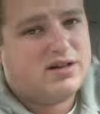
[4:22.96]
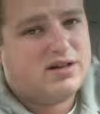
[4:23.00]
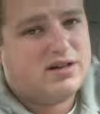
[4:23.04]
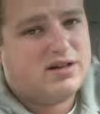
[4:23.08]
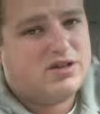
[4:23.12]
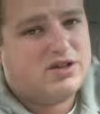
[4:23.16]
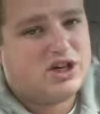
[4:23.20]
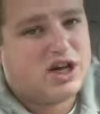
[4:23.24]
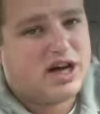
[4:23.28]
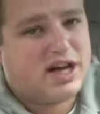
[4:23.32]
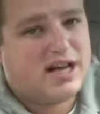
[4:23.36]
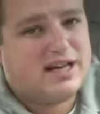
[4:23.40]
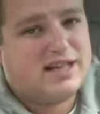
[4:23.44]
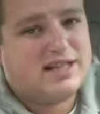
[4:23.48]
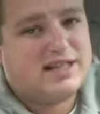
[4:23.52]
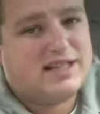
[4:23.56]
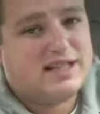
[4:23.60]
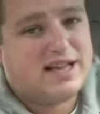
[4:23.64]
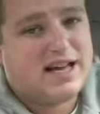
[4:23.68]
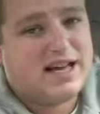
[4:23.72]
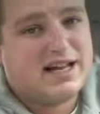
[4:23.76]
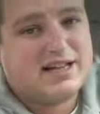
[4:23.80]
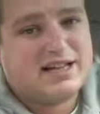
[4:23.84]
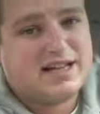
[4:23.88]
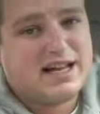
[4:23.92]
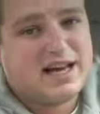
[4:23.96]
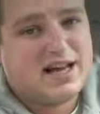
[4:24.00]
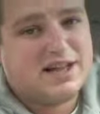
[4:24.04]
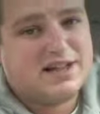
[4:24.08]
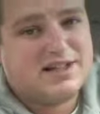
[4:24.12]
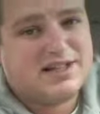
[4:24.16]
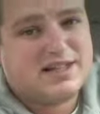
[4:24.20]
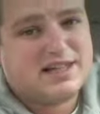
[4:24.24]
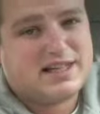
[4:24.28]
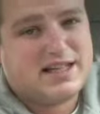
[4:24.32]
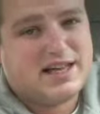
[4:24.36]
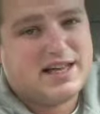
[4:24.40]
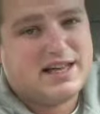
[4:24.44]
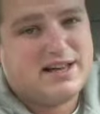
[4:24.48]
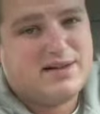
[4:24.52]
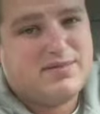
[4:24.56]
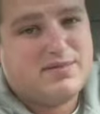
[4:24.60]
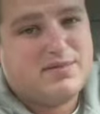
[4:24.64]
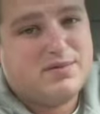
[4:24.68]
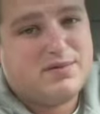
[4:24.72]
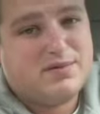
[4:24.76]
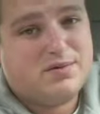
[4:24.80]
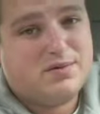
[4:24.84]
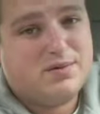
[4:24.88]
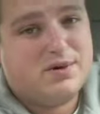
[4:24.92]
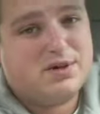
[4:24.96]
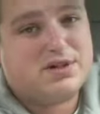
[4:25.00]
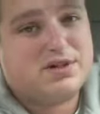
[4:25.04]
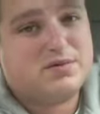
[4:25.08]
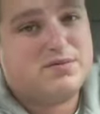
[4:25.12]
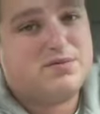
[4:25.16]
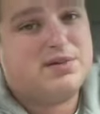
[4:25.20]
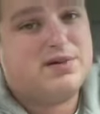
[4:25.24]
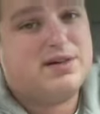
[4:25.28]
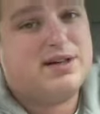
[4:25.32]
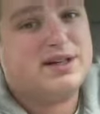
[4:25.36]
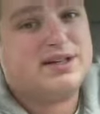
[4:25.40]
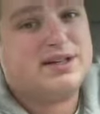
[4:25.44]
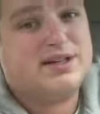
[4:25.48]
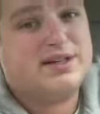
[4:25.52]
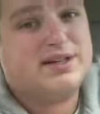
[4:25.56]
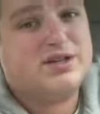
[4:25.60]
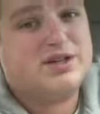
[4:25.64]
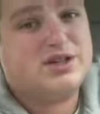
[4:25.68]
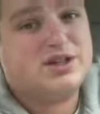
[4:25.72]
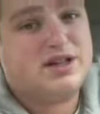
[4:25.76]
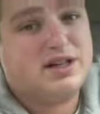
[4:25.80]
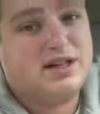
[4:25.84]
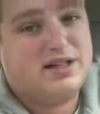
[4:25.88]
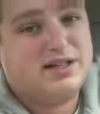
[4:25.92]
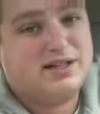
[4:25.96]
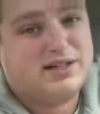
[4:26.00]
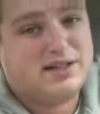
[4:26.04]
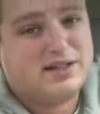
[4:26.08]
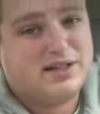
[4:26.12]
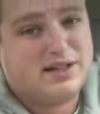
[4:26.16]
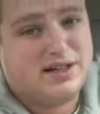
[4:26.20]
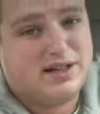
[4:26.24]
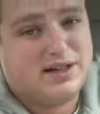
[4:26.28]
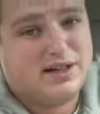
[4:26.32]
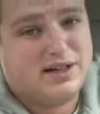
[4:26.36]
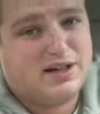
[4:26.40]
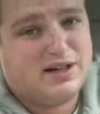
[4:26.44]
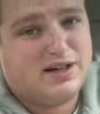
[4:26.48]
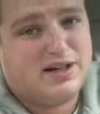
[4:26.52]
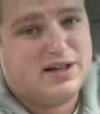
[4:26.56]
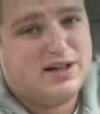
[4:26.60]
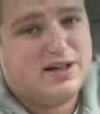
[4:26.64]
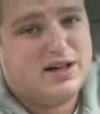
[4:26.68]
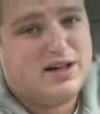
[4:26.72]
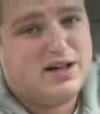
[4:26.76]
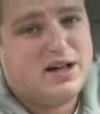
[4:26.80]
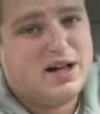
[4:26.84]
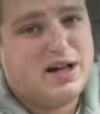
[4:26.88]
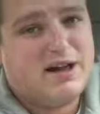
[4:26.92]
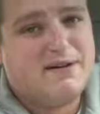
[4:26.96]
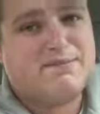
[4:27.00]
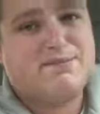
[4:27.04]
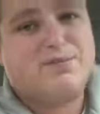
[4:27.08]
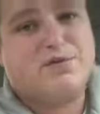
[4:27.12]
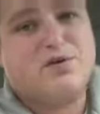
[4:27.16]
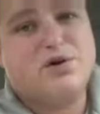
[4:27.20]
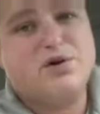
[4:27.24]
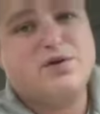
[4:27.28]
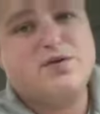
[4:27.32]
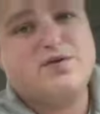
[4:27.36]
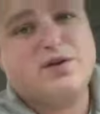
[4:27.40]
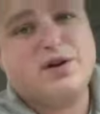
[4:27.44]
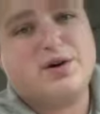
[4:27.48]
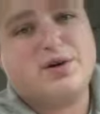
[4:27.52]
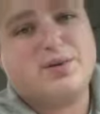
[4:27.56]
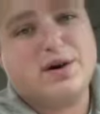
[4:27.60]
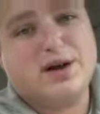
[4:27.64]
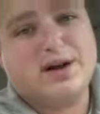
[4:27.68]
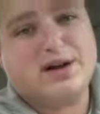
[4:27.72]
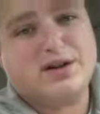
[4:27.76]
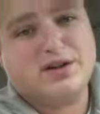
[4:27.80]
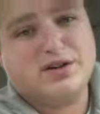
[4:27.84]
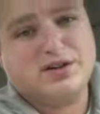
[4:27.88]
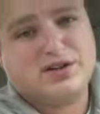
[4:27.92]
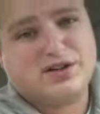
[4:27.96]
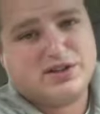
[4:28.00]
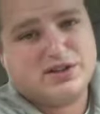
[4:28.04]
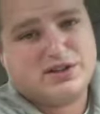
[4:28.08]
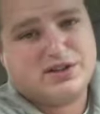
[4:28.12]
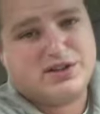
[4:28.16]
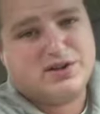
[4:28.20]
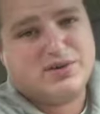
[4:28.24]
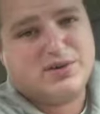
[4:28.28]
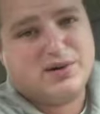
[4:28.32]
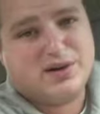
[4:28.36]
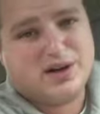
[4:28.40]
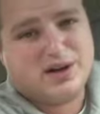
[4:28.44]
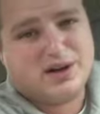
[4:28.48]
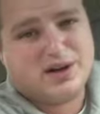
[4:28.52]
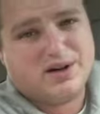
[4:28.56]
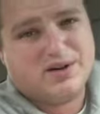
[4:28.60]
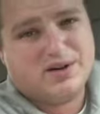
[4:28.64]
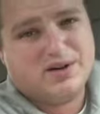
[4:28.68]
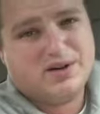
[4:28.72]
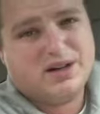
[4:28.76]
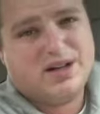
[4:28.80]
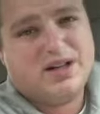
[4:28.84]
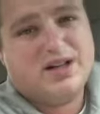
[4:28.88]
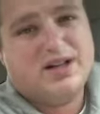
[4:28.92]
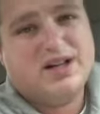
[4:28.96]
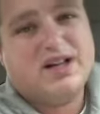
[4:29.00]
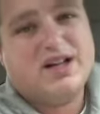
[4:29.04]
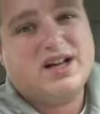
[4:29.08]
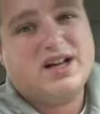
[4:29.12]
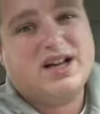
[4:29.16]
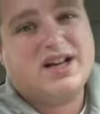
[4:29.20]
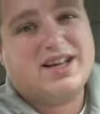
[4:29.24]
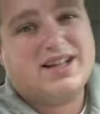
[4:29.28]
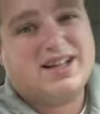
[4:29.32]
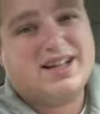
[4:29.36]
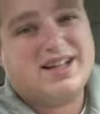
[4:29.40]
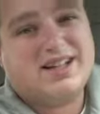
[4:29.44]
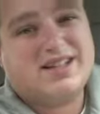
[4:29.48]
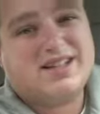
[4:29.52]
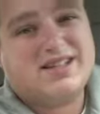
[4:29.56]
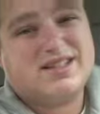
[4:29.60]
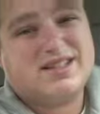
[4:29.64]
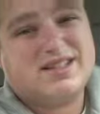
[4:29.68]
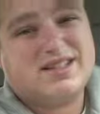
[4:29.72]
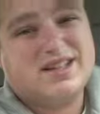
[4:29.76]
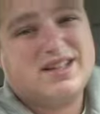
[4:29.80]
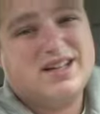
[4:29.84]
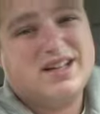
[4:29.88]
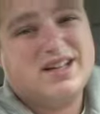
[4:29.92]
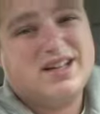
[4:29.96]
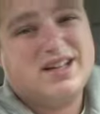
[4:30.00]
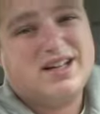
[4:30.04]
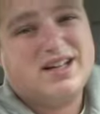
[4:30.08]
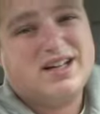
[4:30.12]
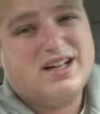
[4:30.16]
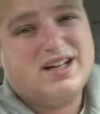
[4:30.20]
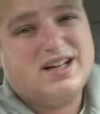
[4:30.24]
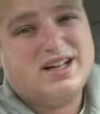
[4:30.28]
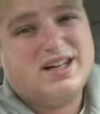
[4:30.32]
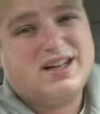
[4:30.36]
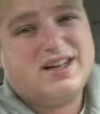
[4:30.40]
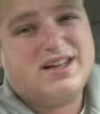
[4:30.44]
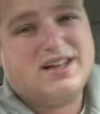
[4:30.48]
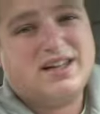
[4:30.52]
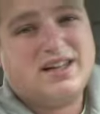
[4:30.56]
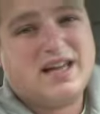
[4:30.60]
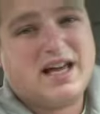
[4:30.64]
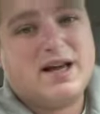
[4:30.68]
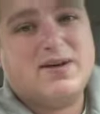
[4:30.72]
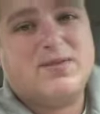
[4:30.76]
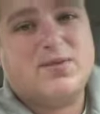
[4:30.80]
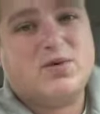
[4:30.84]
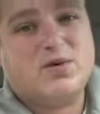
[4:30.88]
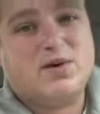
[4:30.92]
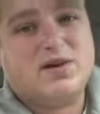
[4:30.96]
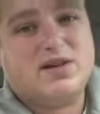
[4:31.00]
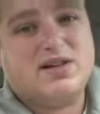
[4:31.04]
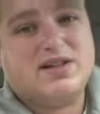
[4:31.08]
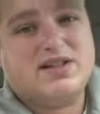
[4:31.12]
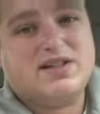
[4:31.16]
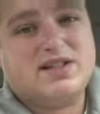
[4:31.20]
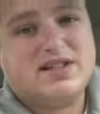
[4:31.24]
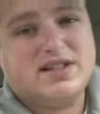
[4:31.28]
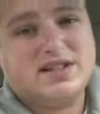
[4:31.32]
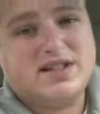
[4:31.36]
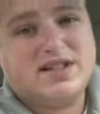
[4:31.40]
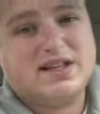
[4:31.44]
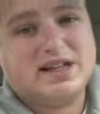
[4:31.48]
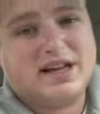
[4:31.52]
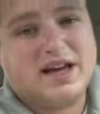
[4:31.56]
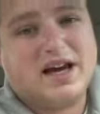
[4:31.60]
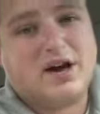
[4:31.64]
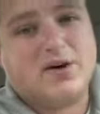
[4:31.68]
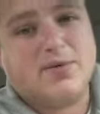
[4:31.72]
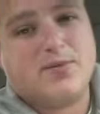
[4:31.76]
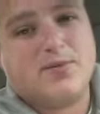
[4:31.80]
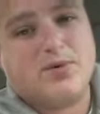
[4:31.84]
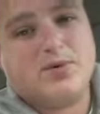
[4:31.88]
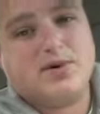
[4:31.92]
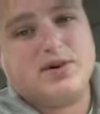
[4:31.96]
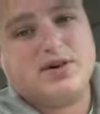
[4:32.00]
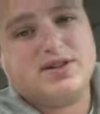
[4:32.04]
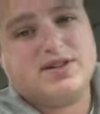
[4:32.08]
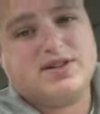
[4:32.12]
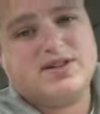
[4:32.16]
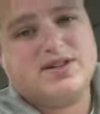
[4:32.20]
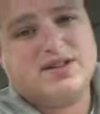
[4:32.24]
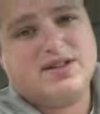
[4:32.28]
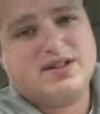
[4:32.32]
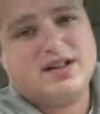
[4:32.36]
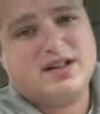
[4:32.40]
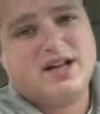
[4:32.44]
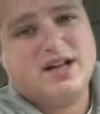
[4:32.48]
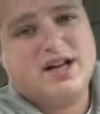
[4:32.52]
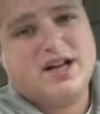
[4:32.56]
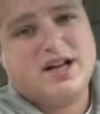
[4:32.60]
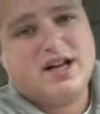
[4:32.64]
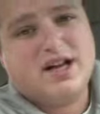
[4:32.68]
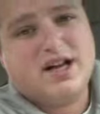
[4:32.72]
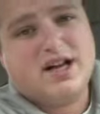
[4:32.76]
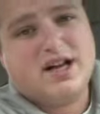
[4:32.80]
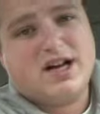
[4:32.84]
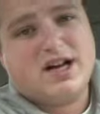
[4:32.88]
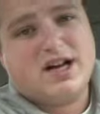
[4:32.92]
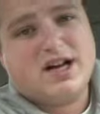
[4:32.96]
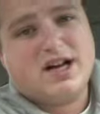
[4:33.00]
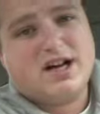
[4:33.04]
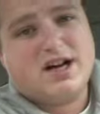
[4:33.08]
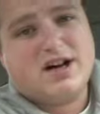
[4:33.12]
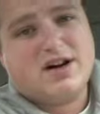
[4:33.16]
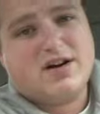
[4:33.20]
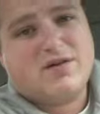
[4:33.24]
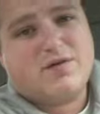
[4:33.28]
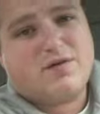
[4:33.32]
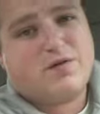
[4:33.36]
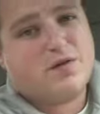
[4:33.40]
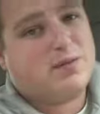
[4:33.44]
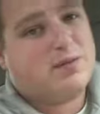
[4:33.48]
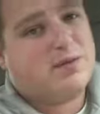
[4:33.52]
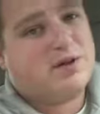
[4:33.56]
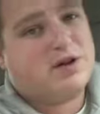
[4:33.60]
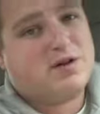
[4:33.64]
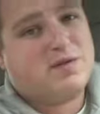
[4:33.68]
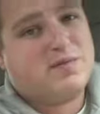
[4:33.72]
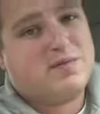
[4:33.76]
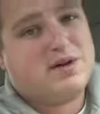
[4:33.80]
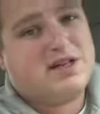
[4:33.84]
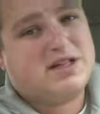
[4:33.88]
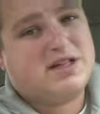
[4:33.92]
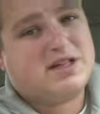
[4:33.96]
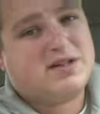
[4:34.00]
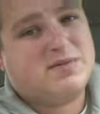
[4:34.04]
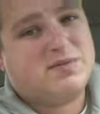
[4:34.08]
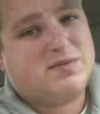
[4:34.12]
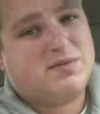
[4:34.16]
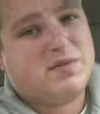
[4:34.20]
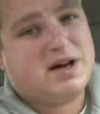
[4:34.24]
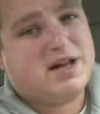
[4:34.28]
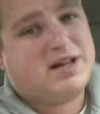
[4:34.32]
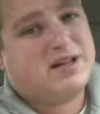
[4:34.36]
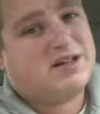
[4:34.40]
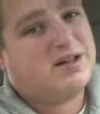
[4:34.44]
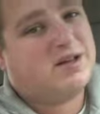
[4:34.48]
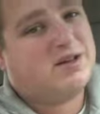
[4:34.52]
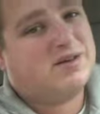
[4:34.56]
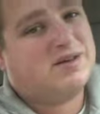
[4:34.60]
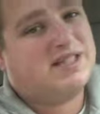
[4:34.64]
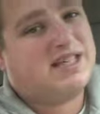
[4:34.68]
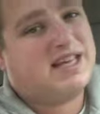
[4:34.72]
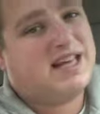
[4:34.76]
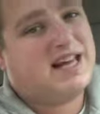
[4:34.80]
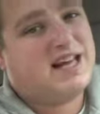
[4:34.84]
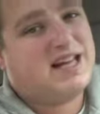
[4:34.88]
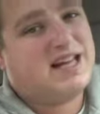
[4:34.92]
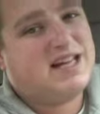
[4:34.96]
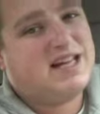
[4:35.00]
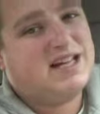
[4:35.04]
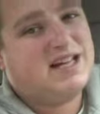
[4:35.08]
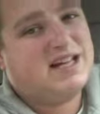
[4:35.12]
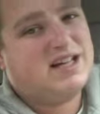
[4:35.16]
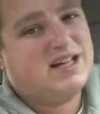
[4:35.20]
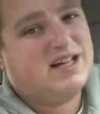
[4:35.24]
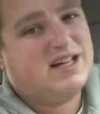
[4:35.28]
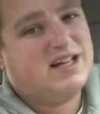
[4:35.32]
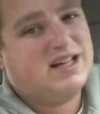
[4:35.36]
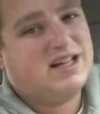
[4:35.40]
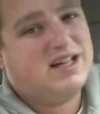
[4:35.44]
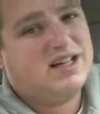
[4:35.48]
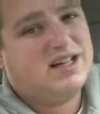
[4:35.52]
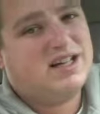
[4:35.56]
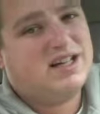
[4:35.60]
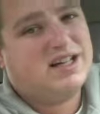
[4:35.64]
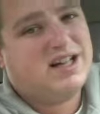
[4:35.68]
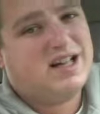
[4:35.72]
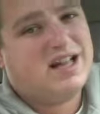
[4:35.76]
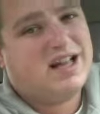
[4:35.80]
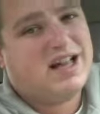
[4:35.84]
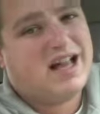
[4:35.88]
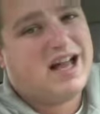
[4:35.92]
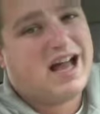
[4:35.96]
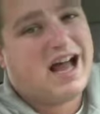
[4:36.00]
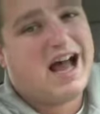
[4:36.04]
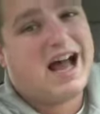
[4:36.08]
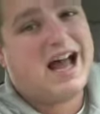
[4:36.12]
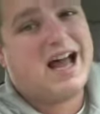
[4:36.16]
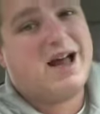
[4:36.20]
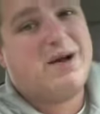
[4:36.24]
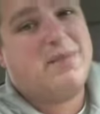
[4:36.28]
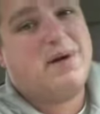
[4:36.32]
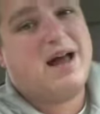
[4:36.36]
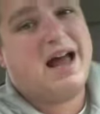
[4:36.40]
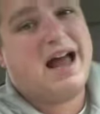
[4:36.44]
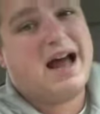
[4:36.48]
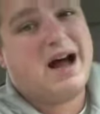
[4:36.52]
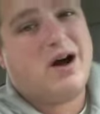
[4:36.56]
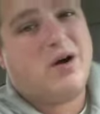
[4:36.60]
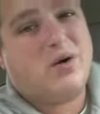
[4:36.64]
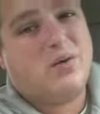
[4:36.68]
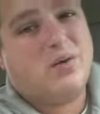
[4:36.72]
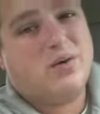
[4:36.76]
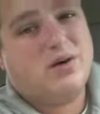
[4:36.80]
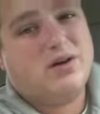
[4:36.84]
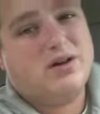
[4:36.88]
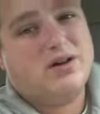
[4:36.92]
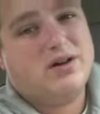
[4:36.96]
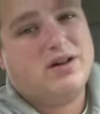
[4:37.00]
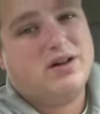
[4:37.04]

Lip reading: Giants at Dallas game, which I'm predicting the Giants to improve their record to 2-0 against the Gay Boys, the Cowboys. From the commish, Mike Cote, I am out.